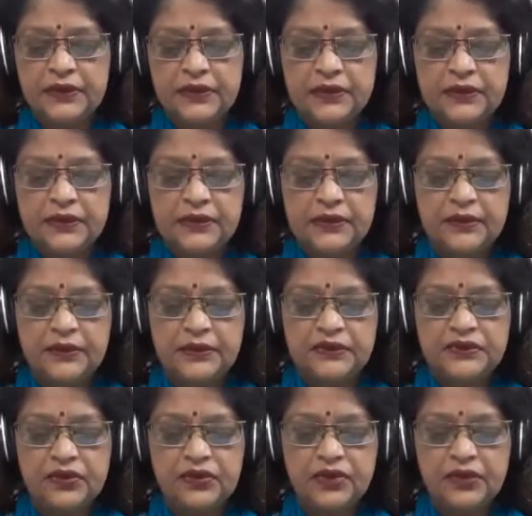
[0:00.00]

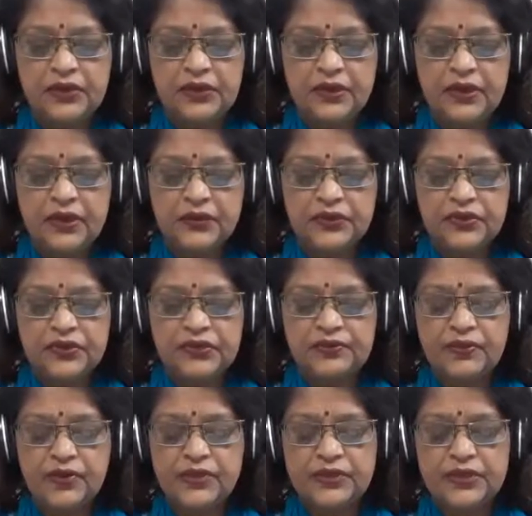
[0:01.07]
Zerod
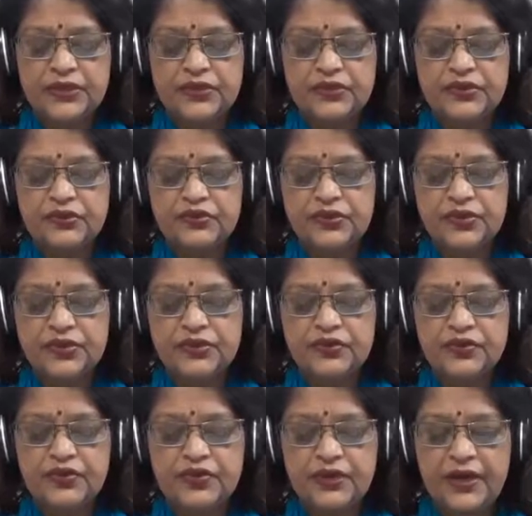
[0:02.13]
outsmart the intruder
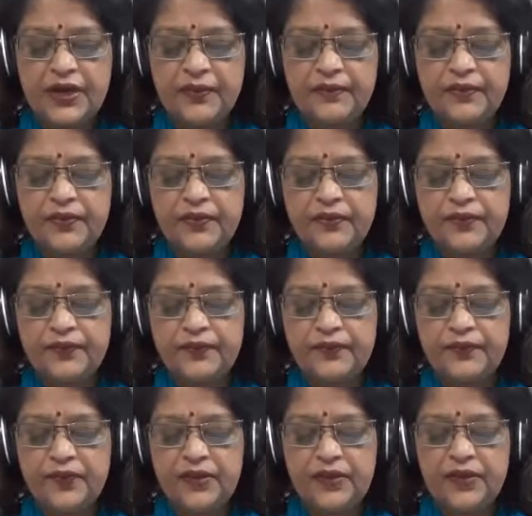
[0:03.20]
to trap
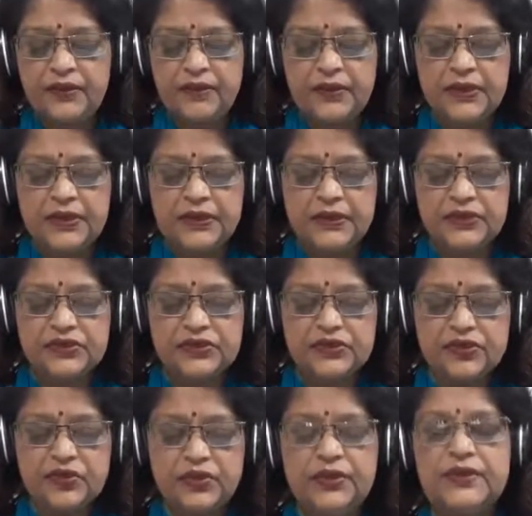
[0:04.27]
him in his
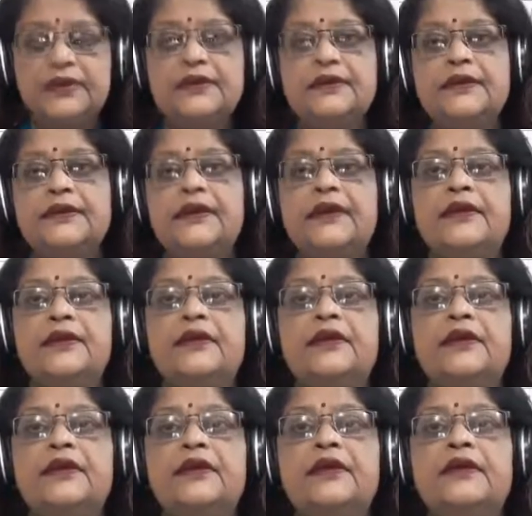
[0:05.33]
own net.
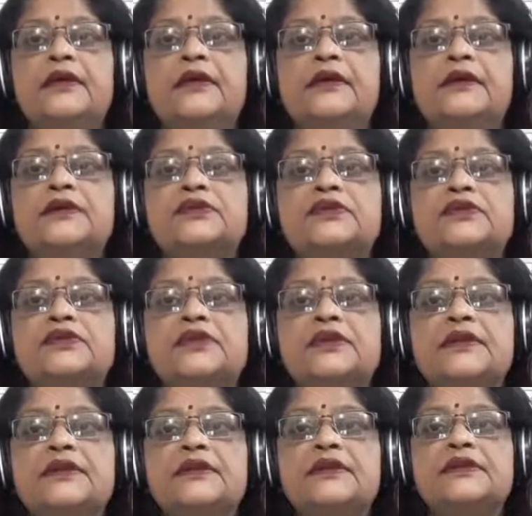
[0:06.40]
So
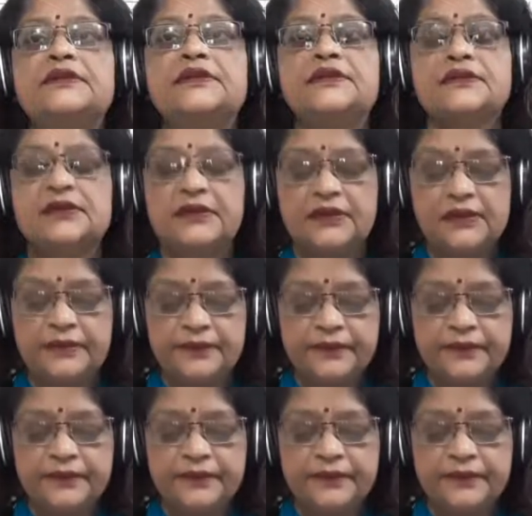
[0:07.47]
children, this is the